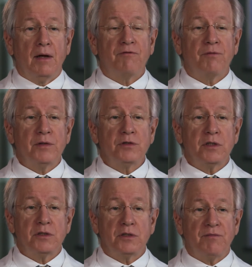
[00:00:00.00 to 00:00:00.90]
for
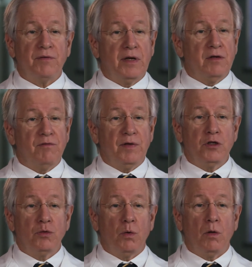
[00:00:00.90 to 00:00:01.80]
instance, if an
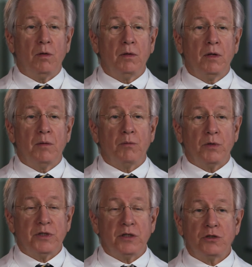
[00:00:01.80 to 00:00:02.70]
individual
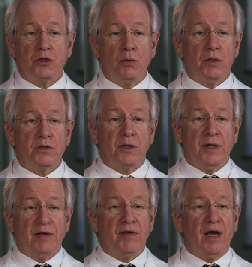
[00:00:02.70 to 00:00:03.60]
presents to us
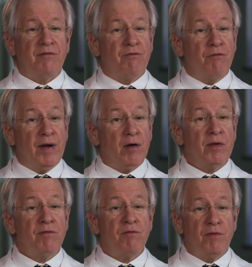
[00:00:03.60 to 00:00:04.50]
and they've got
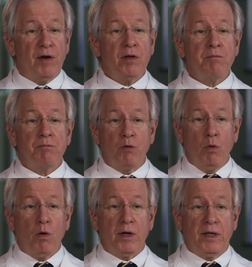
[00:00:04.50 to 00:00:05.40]
very, very
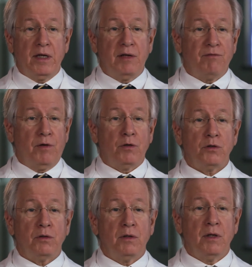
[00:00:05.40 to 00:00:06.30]
poor kidney
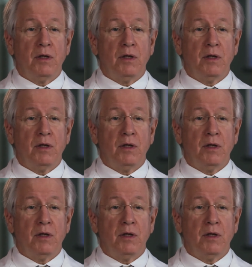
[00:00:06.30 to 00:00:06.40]
function.